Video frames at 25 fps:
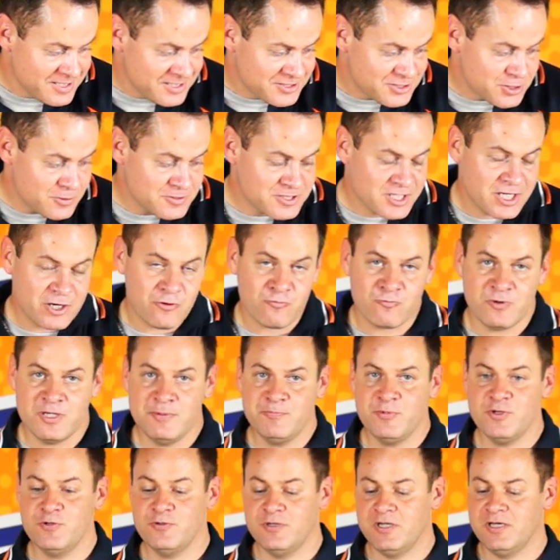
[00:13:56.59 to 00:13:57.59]
So it's going to
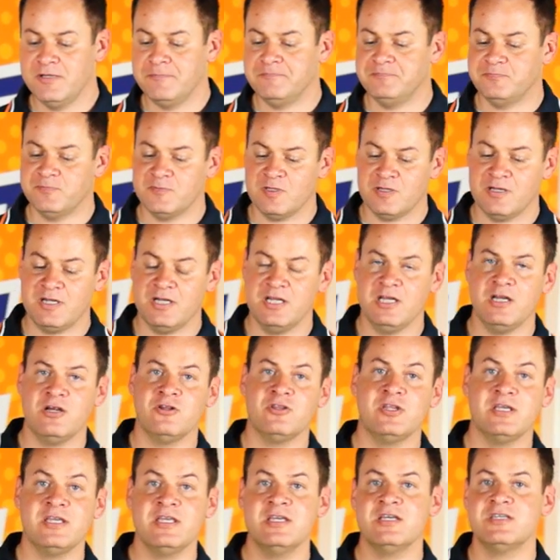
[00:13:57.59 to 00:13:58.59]
reboot it. You're going to hear
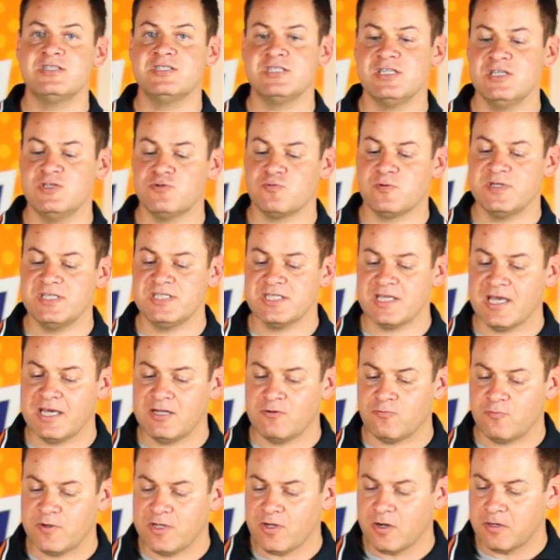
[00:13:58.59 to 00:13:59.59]
the ESCs reset
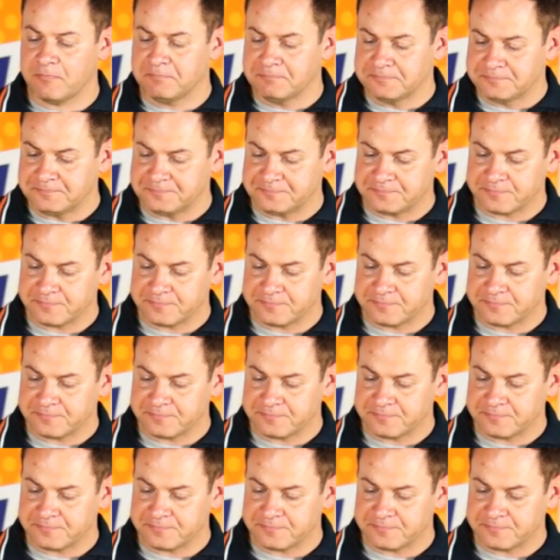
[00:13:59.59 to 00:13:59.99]
and rearm.